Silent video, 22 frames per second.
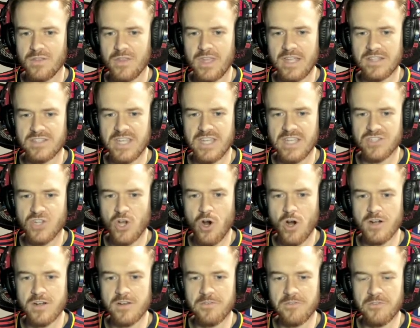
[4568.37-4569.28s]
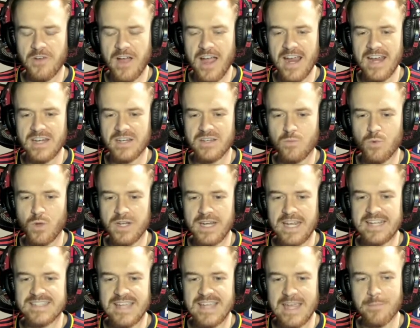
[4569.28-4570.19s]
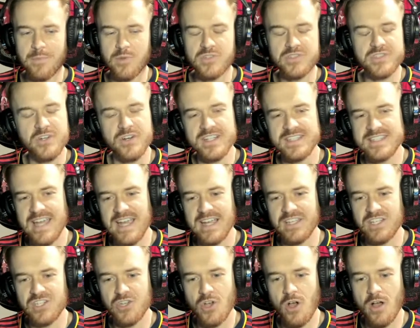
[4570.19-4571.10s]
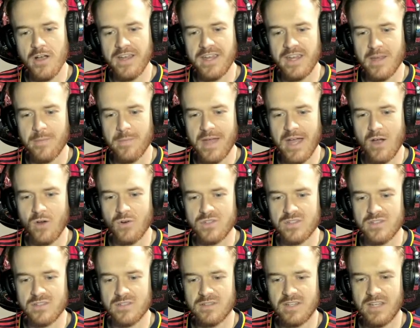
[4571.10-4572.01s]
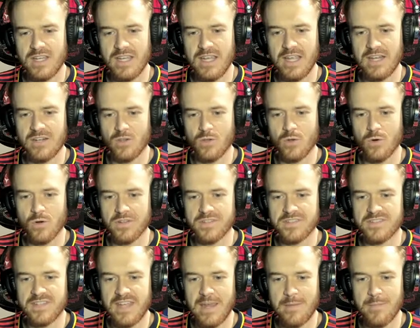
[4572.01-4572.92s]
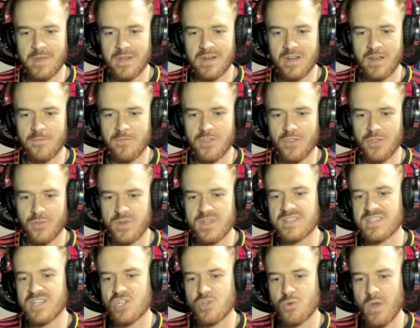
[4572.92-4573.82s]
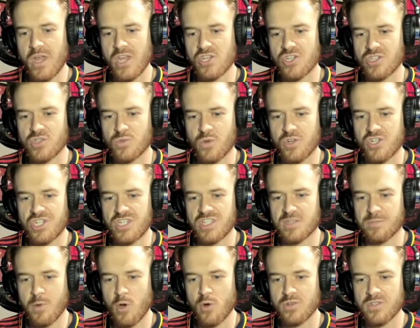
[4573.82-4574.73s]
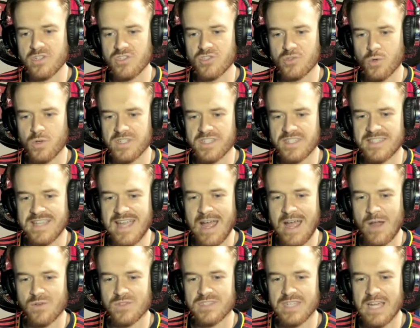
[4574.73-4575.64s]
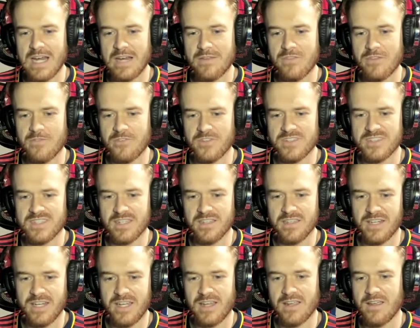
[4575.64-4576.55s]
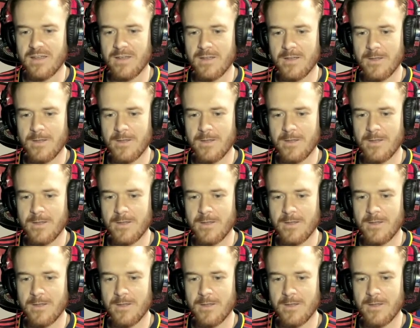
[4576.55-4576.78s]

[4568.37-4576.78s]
It's, it's hard to find what examples they're exactly talking about in Laurel's statement of the three situations where she spoke to sources outside of the facility.